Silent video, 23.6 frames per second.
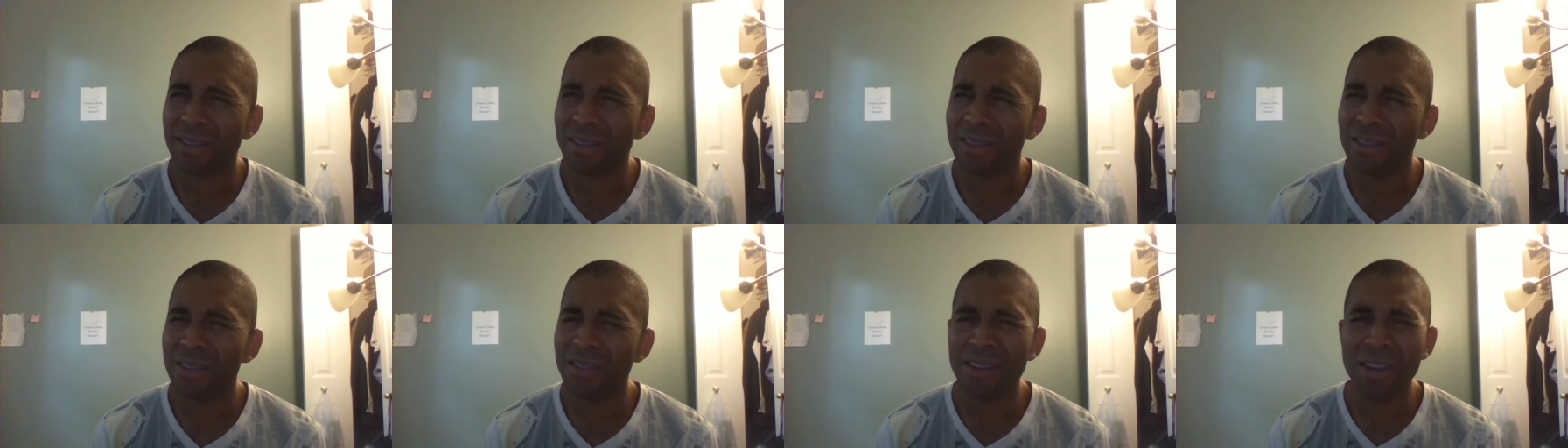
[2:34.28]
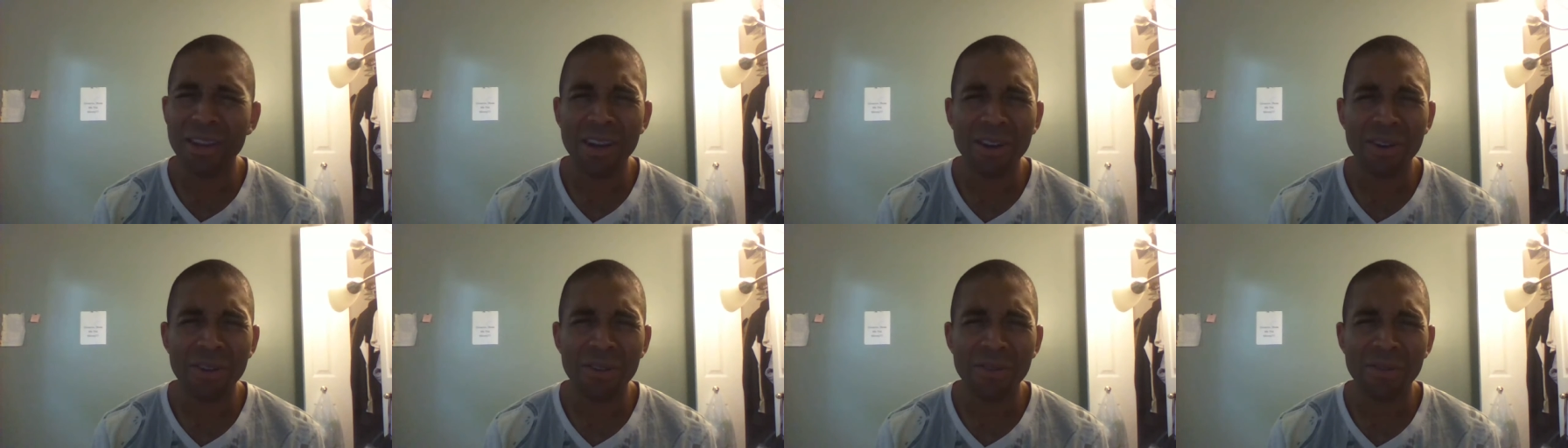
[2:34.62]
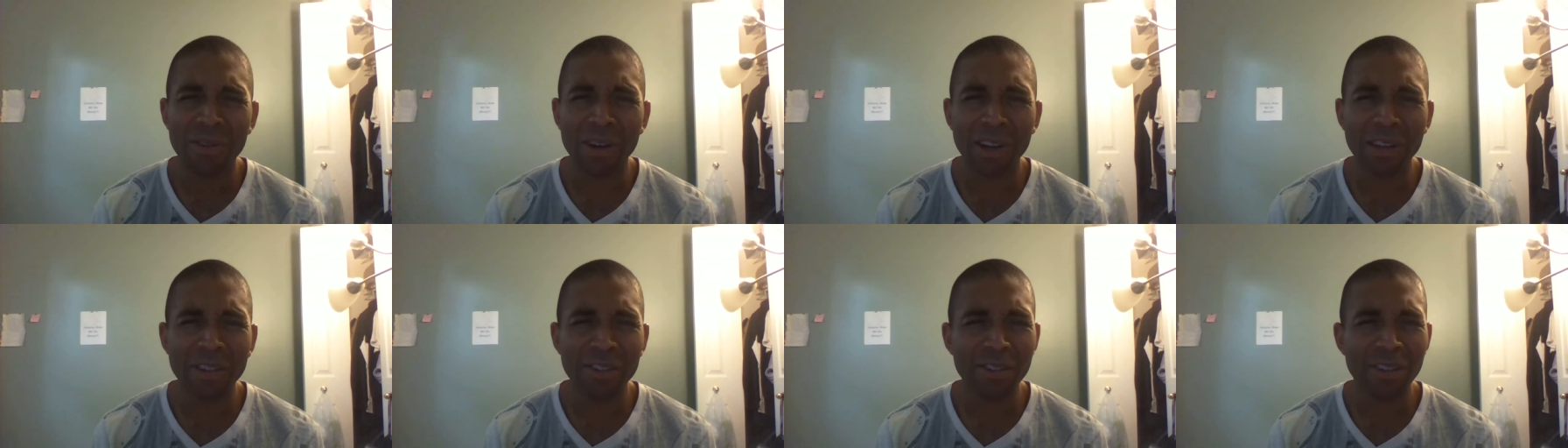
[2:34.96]
no,
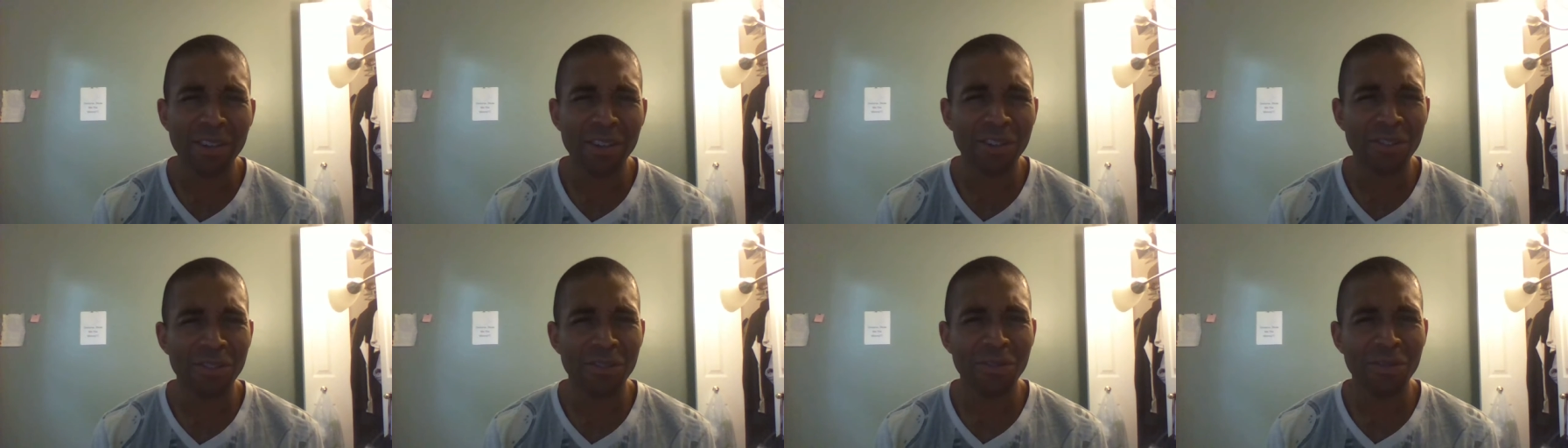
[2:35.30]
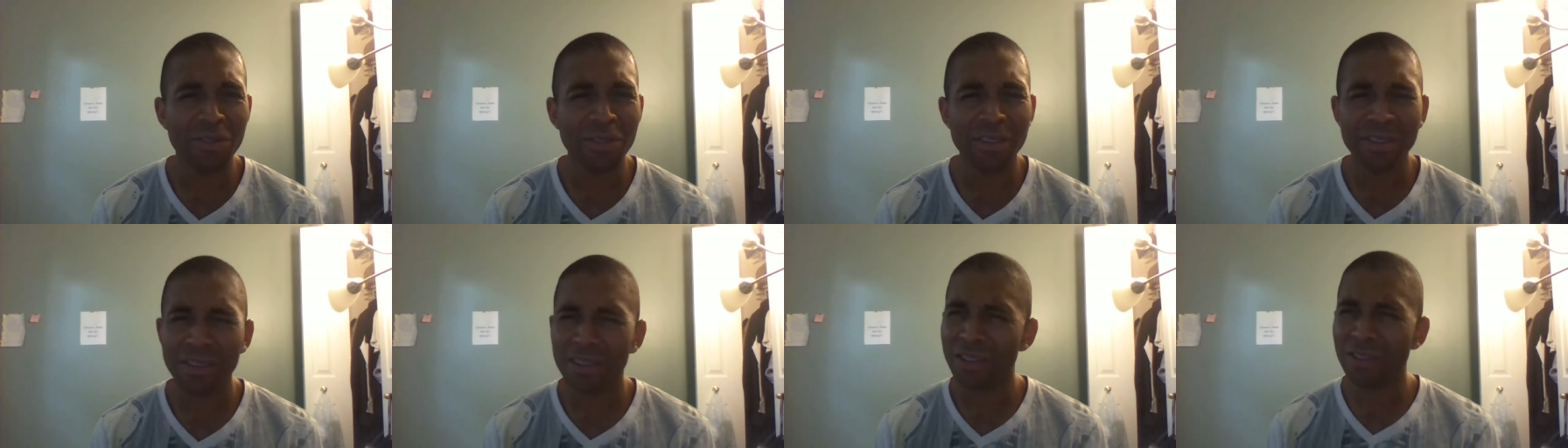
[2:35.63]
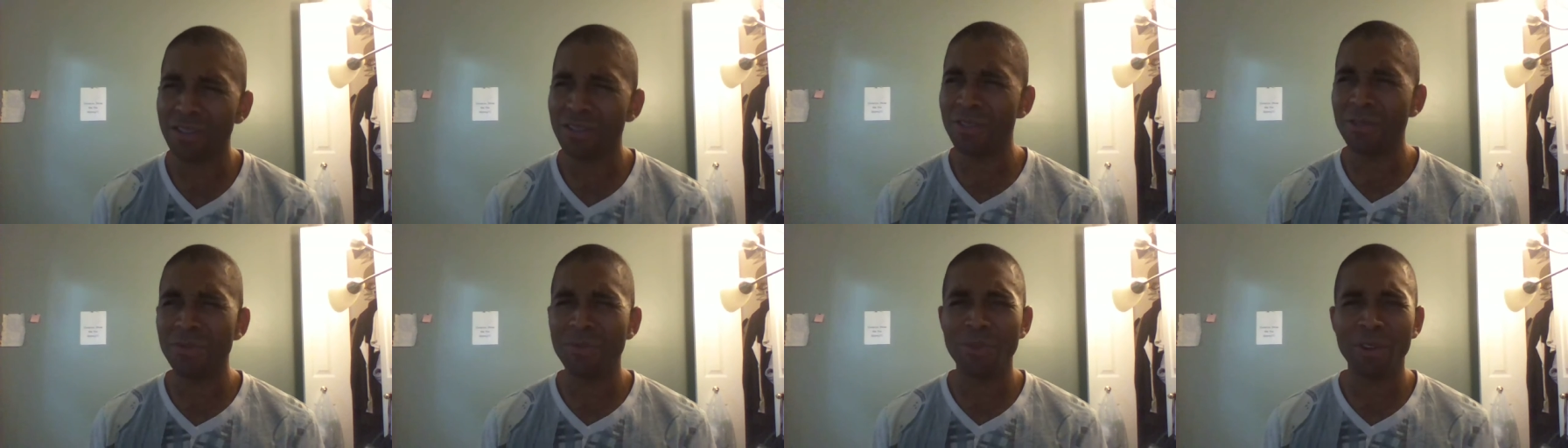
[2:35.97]
I shouldn't do this, and
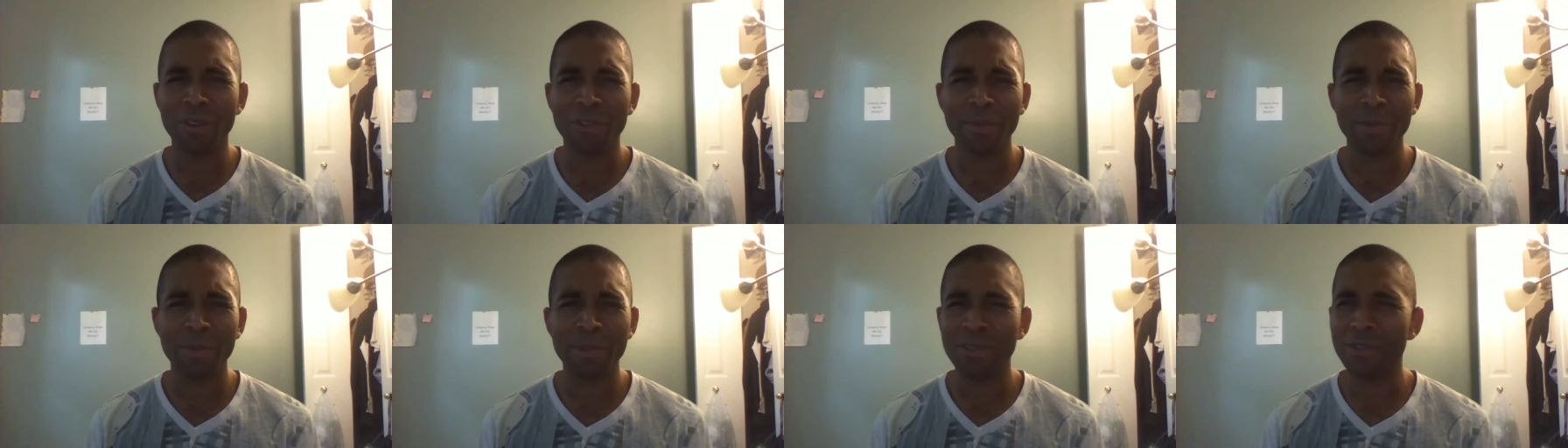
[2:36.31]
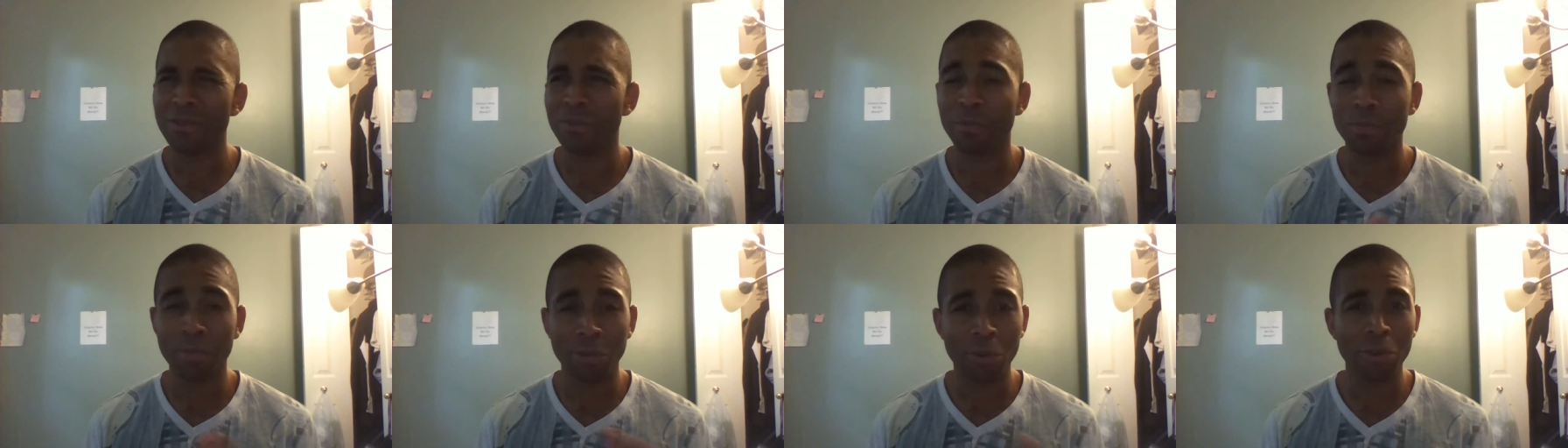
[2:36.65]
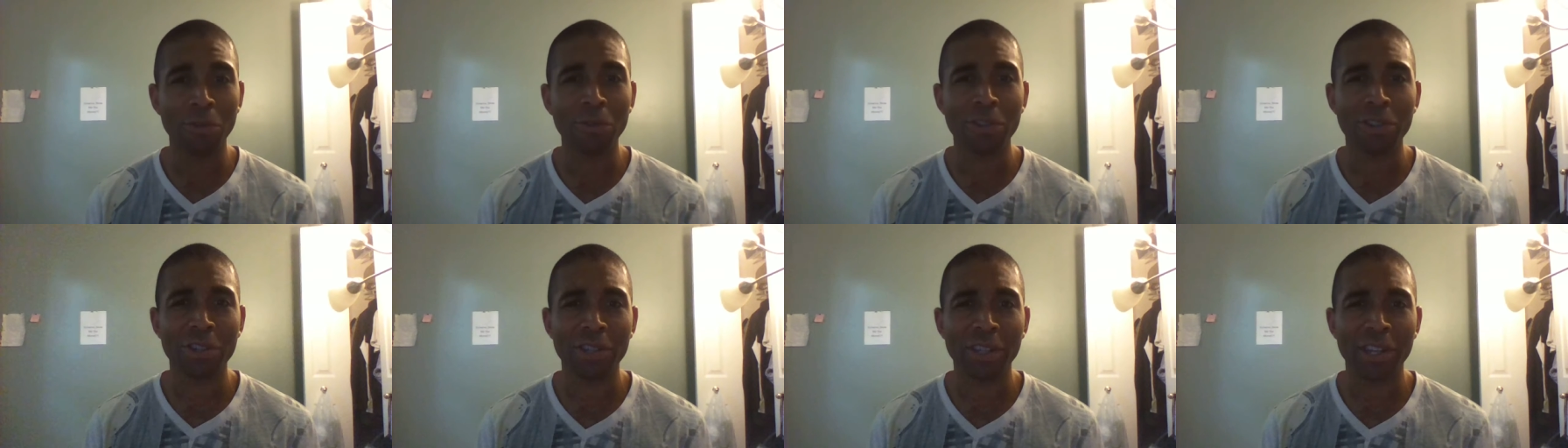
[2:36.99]
this doesn't work for me. This is
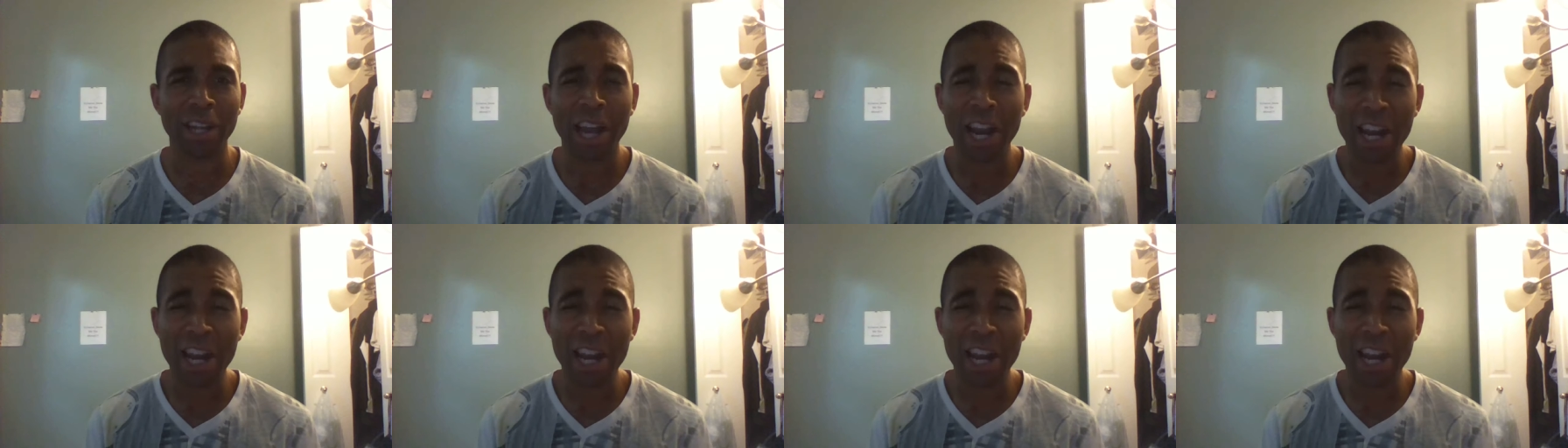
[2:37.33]
bullshit.